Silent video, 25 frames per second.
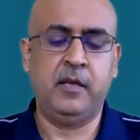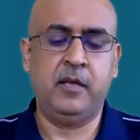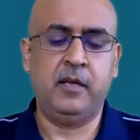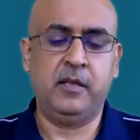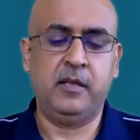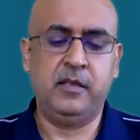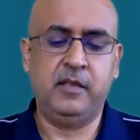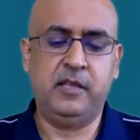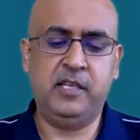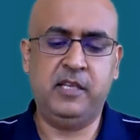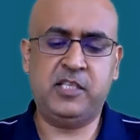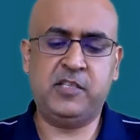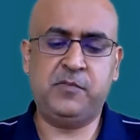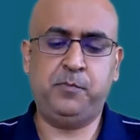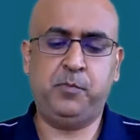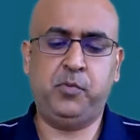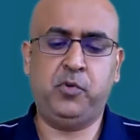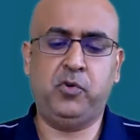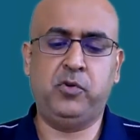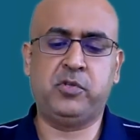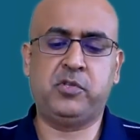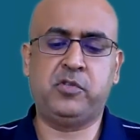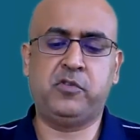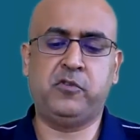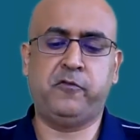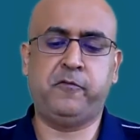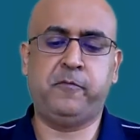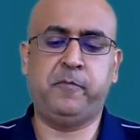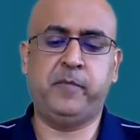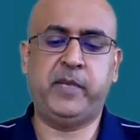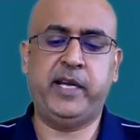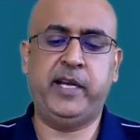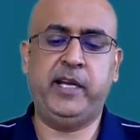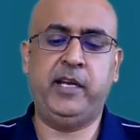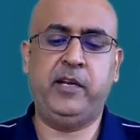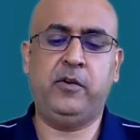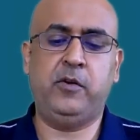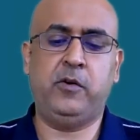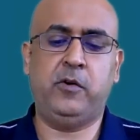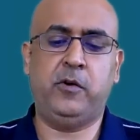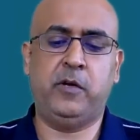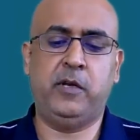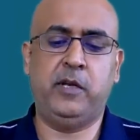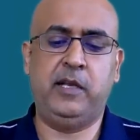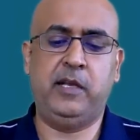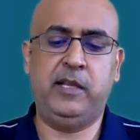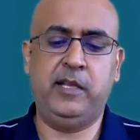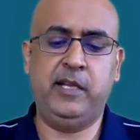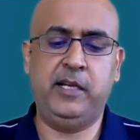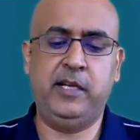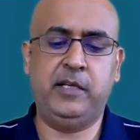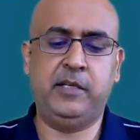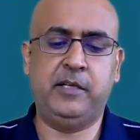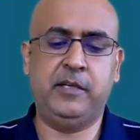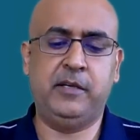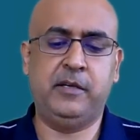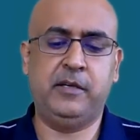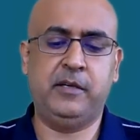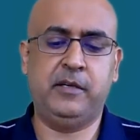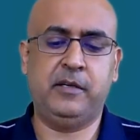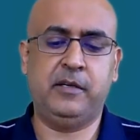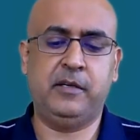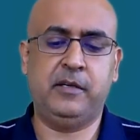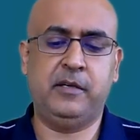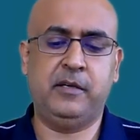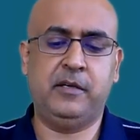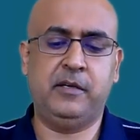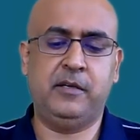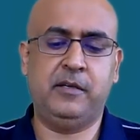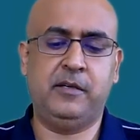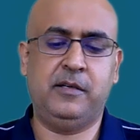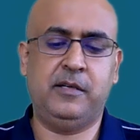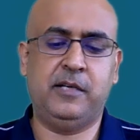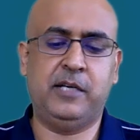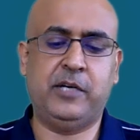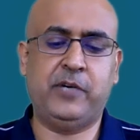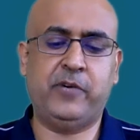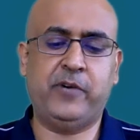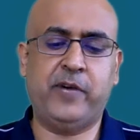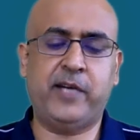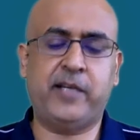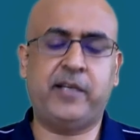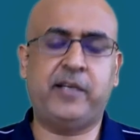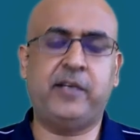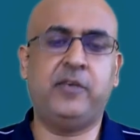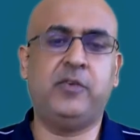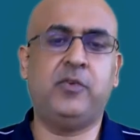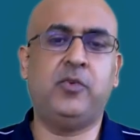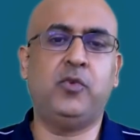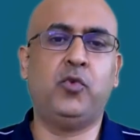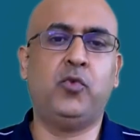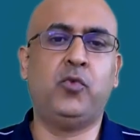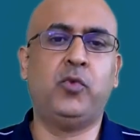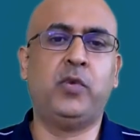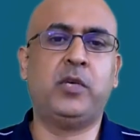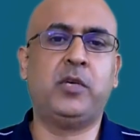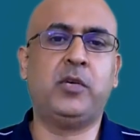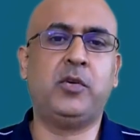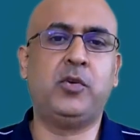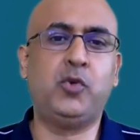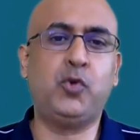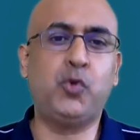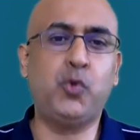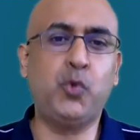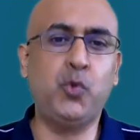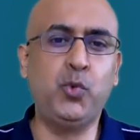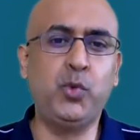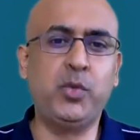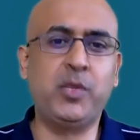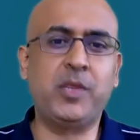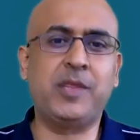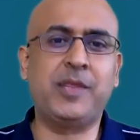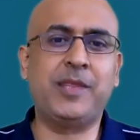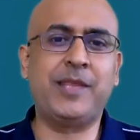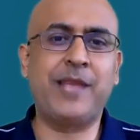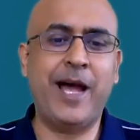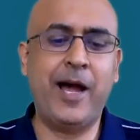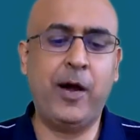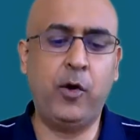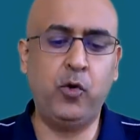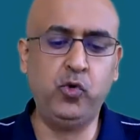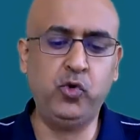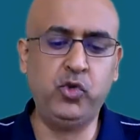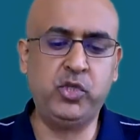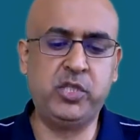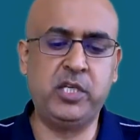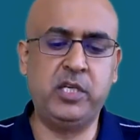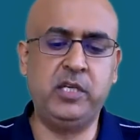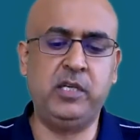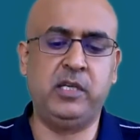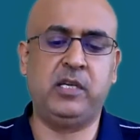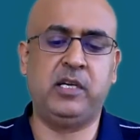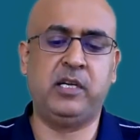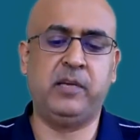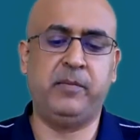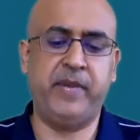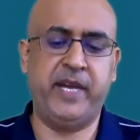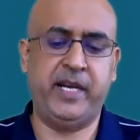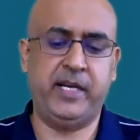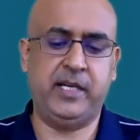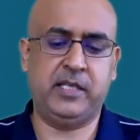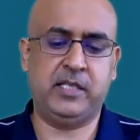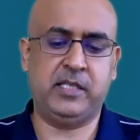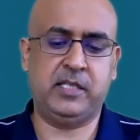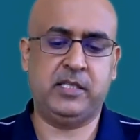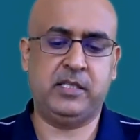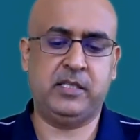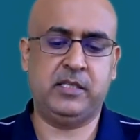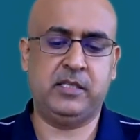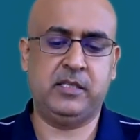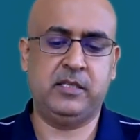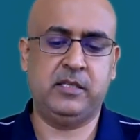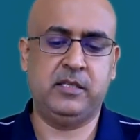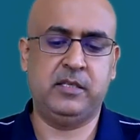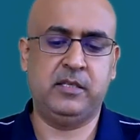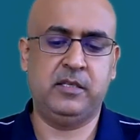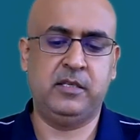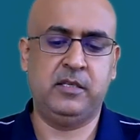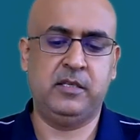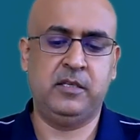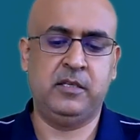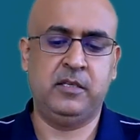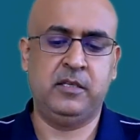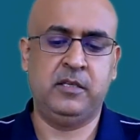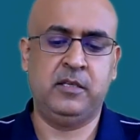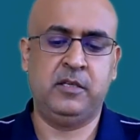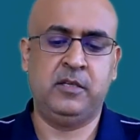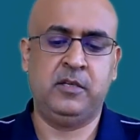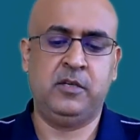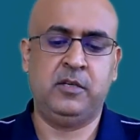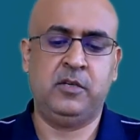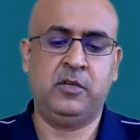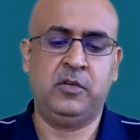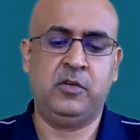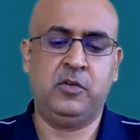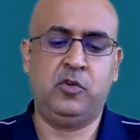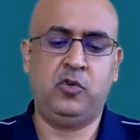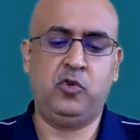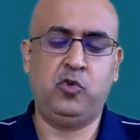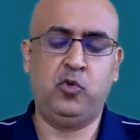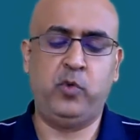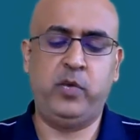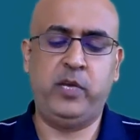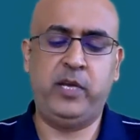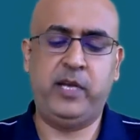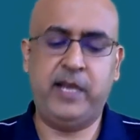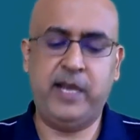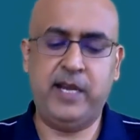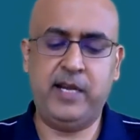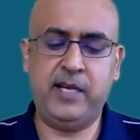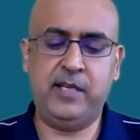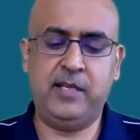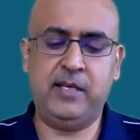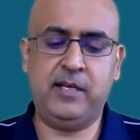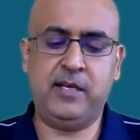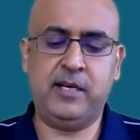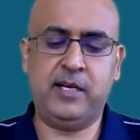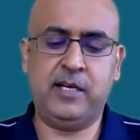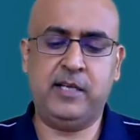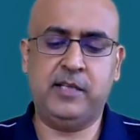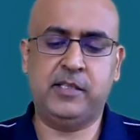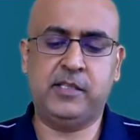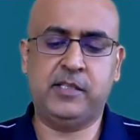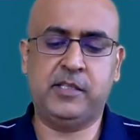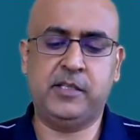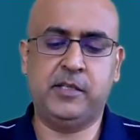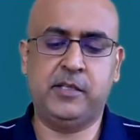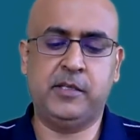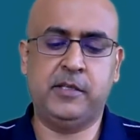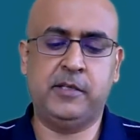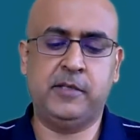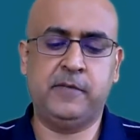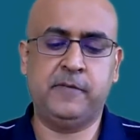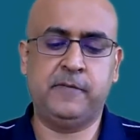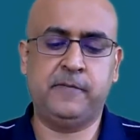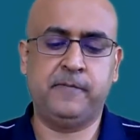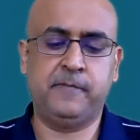This post of mine on LinkedIn attracted over 2,000 comments. To get the answer,